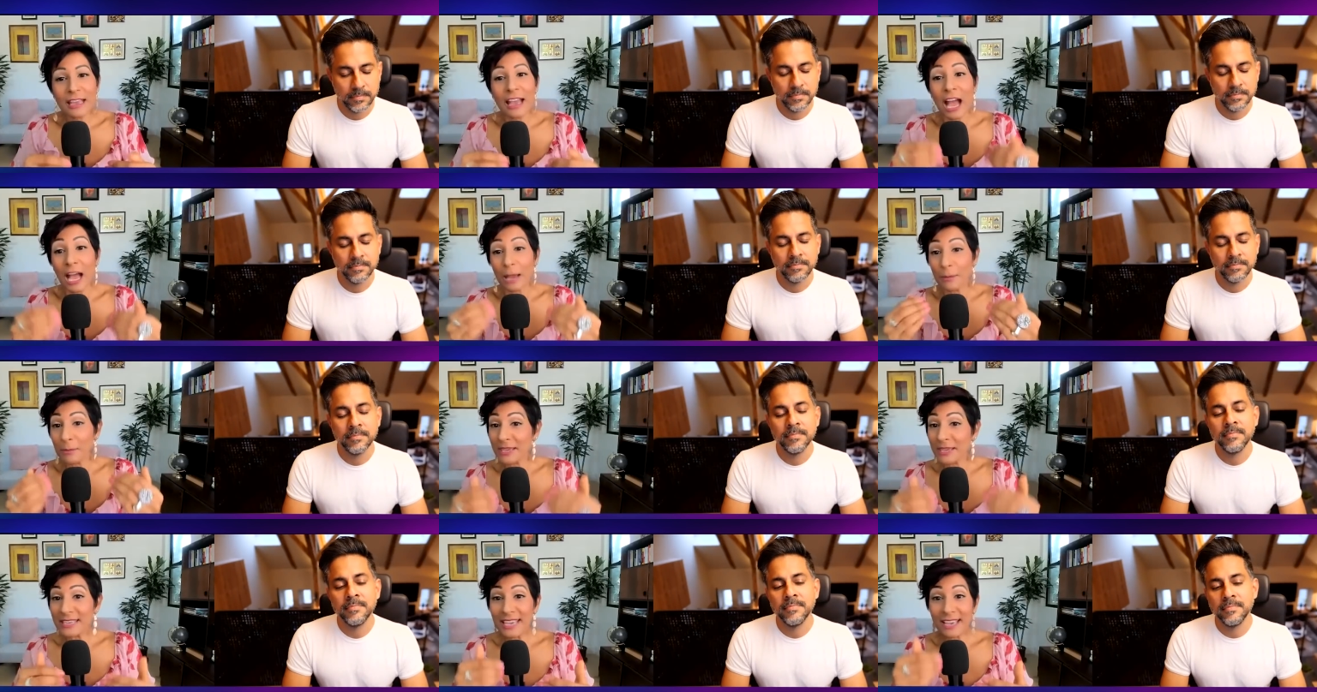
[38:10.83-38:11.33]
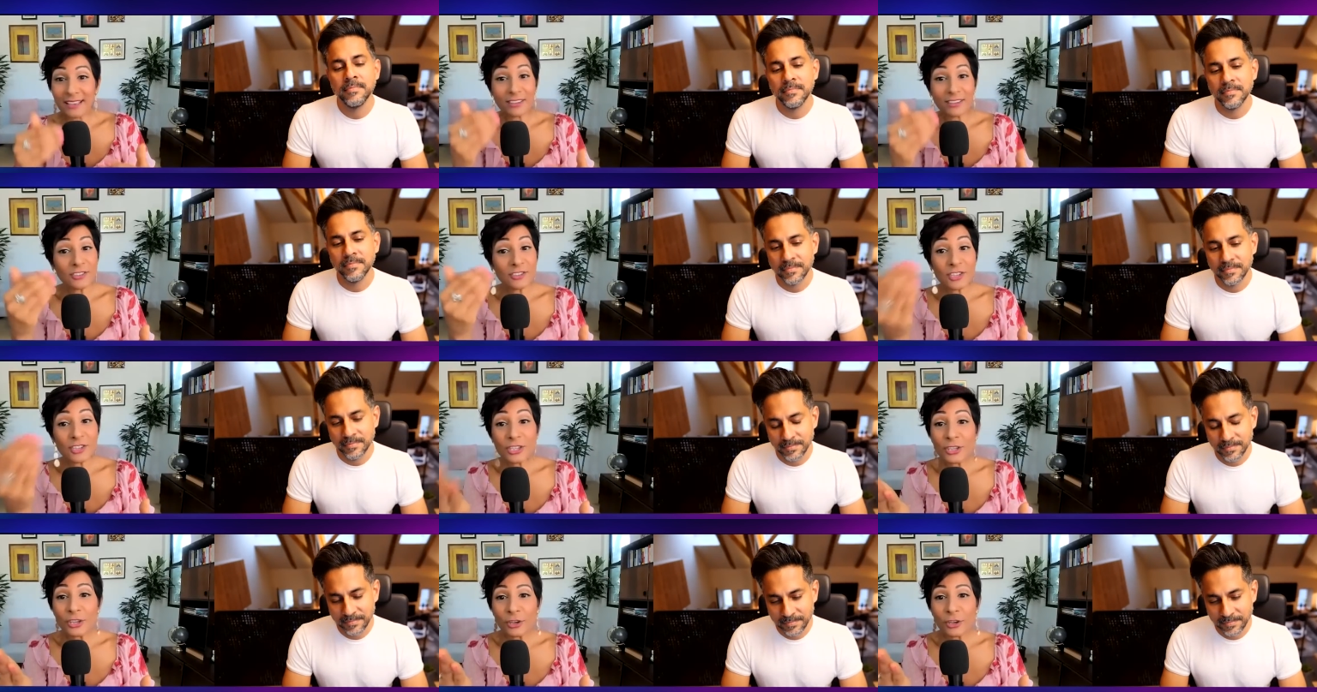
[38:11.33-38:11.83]
Speaker 1: I'm a yes
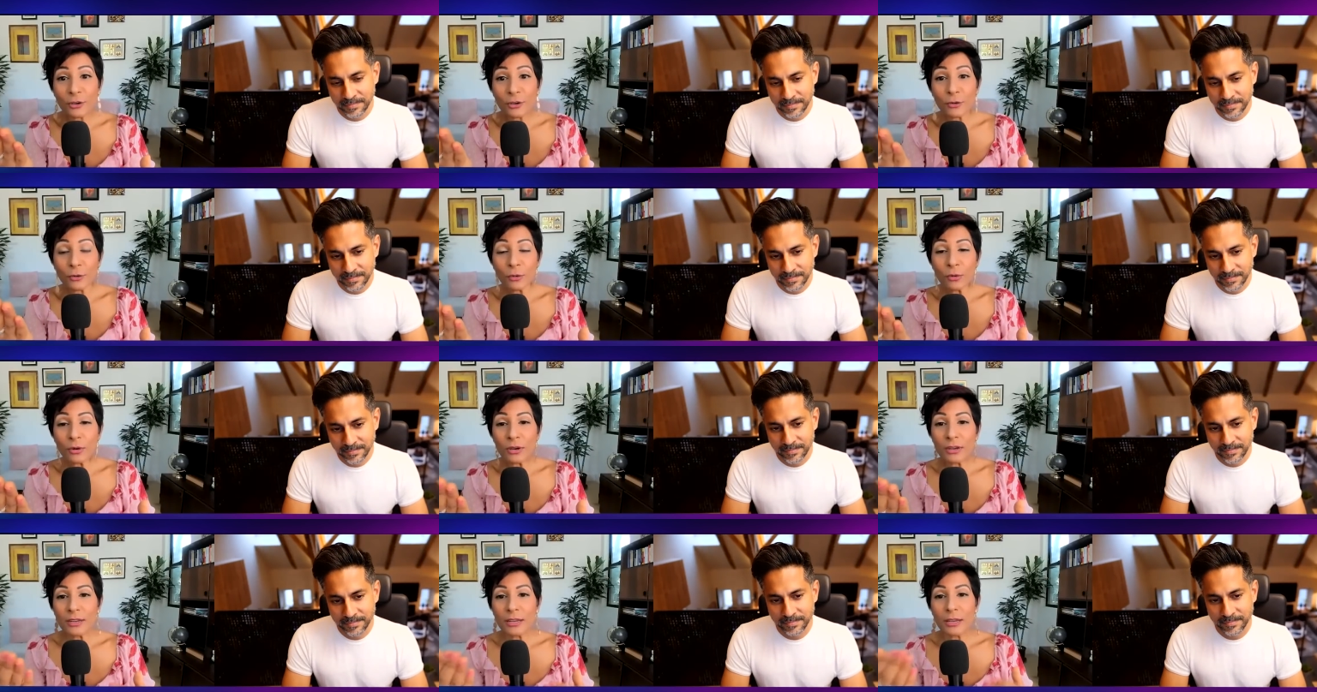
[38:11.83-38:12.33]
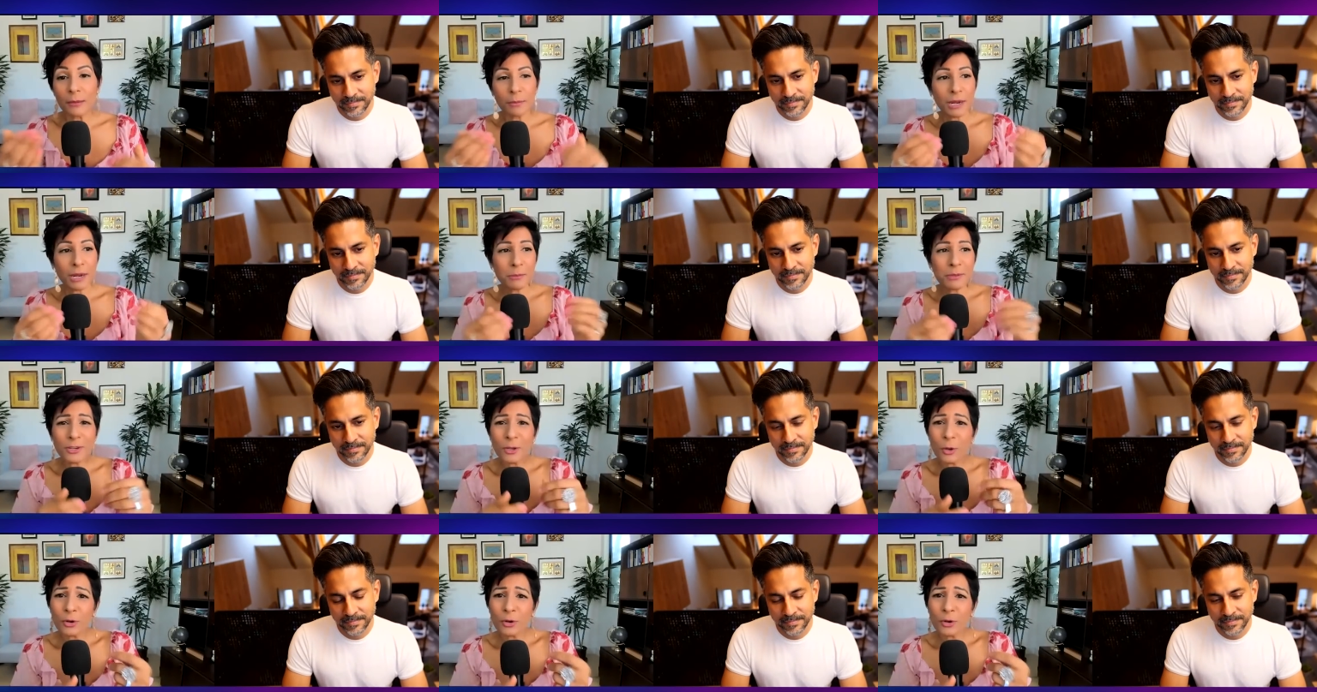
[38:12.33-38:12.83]
to you, but
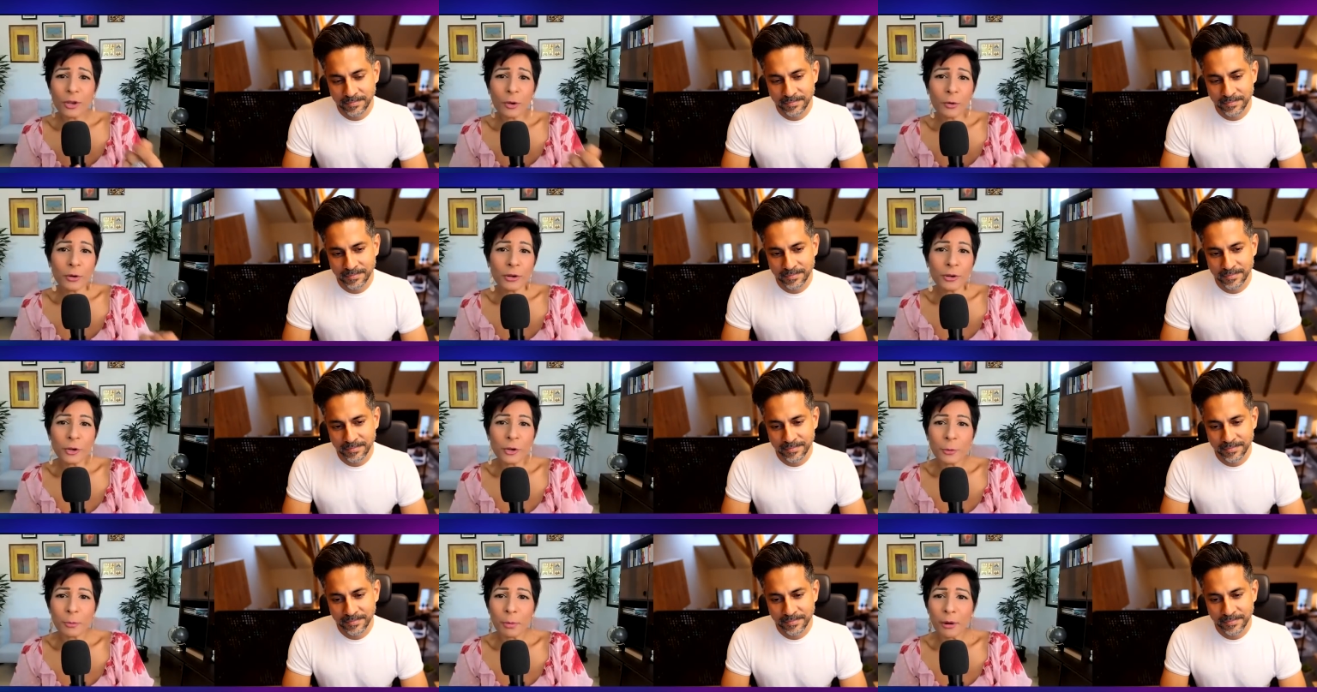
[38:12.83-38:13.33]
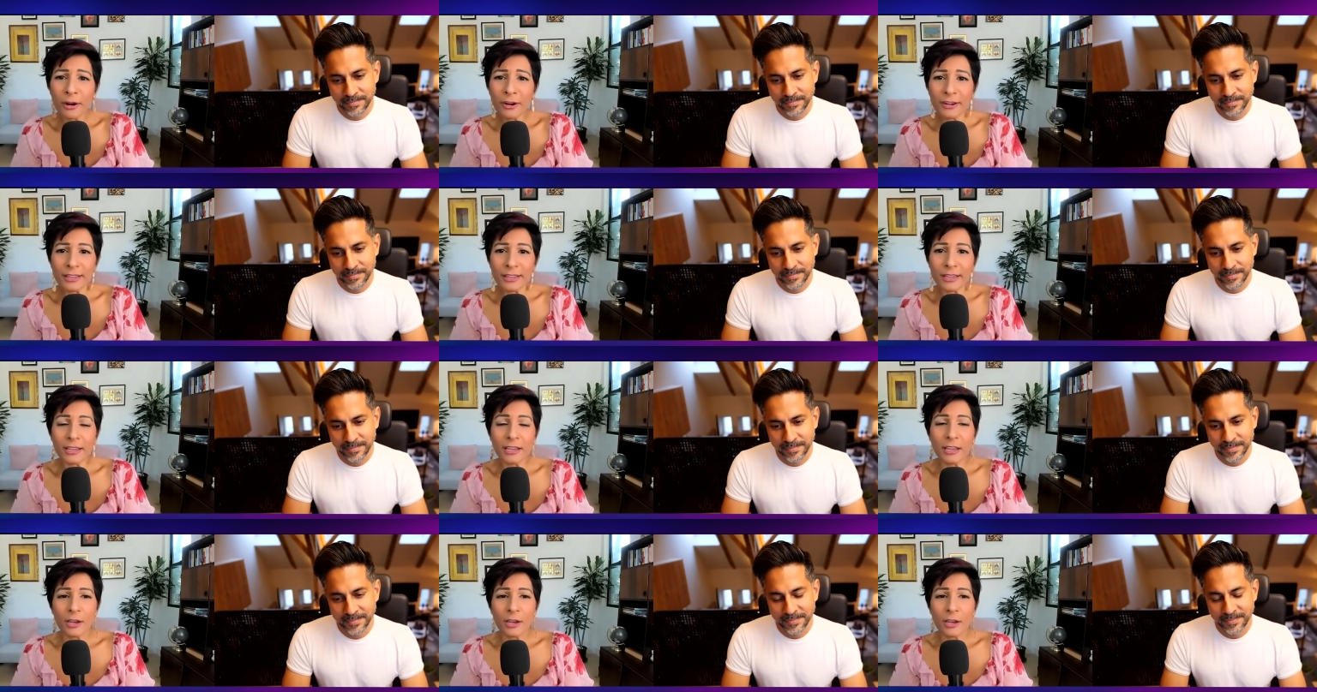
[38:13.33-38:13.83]
I'm a no to going to your
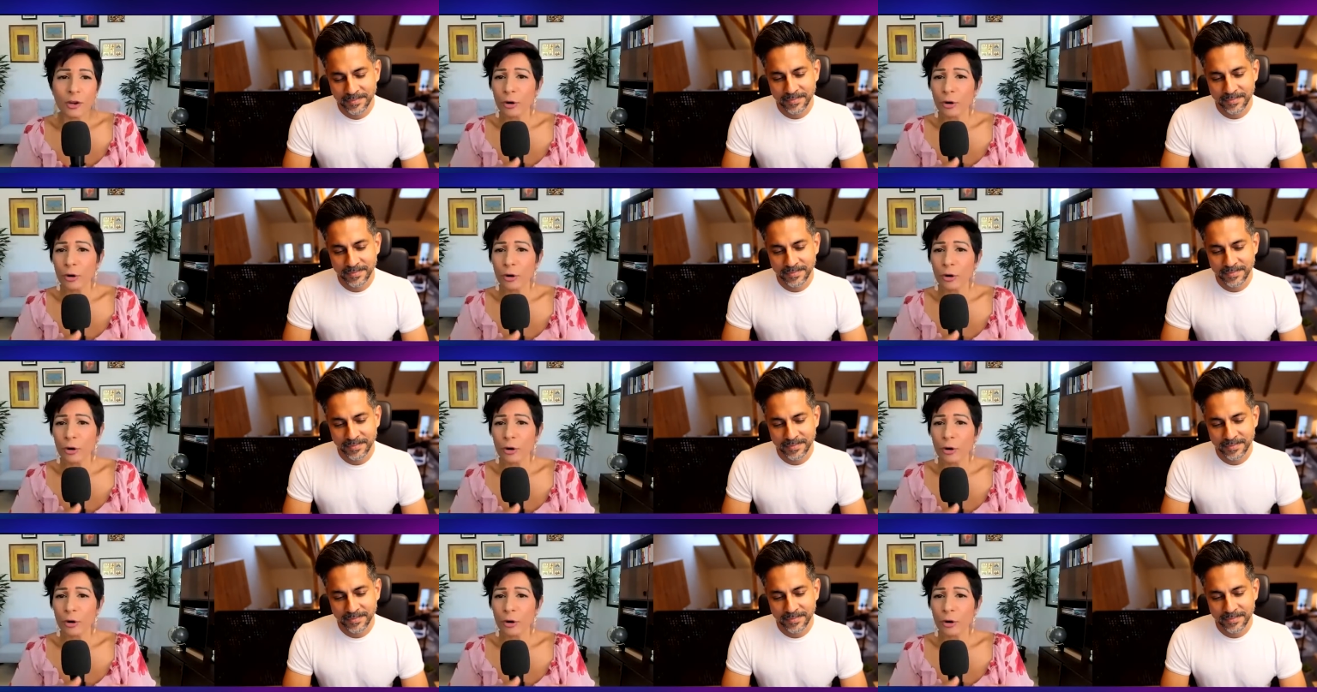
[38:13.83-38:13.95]
party